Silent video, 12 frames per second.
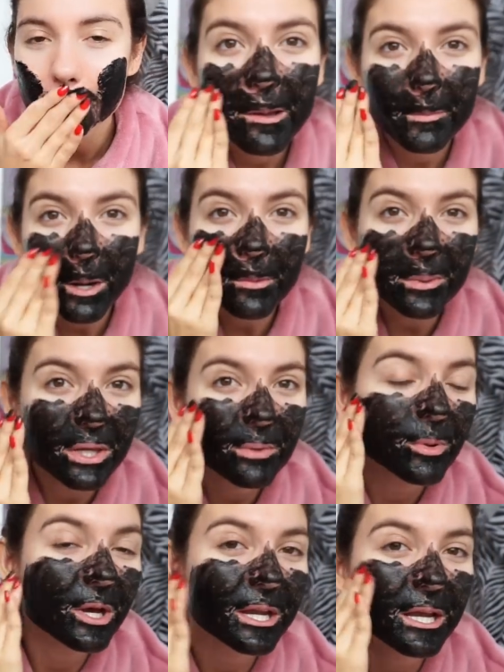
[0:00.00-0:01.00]
I'm not really
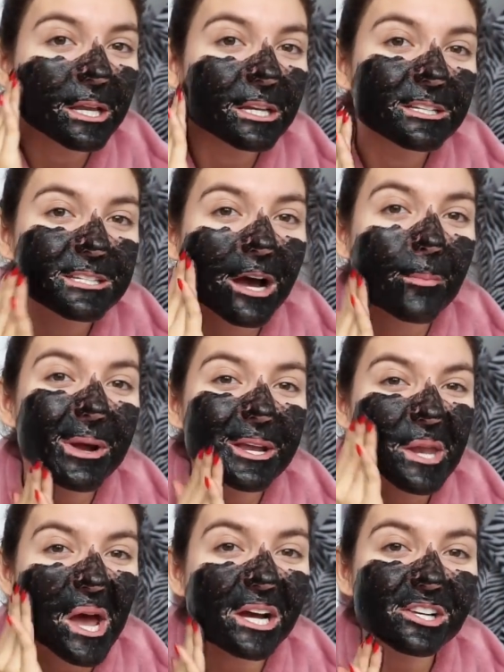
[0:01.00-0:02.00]
putting any down my
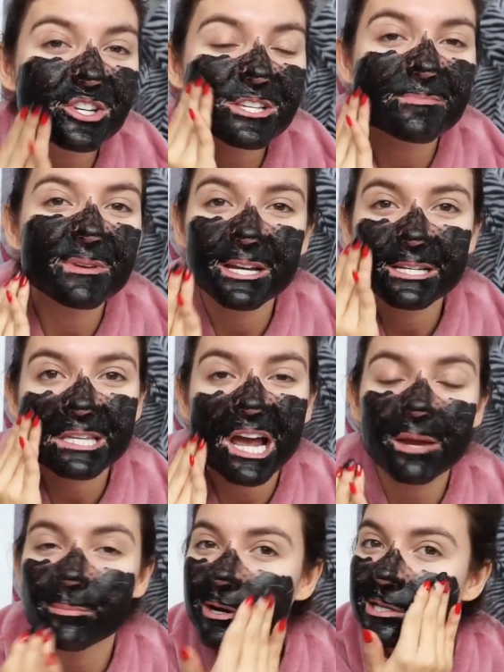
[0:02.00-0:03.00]
neck just because
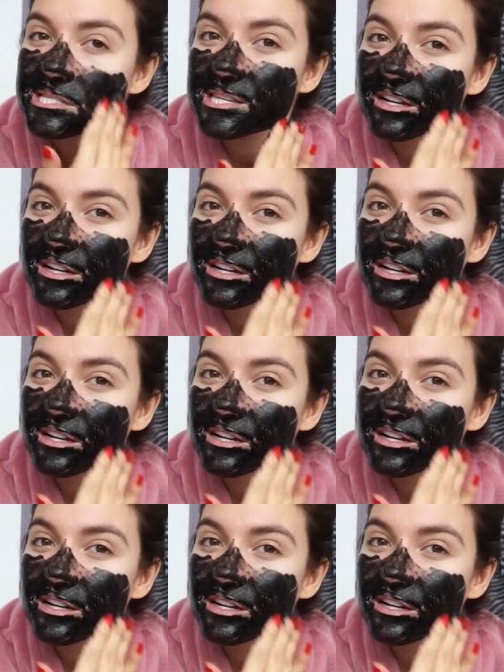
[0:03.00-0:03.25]
I put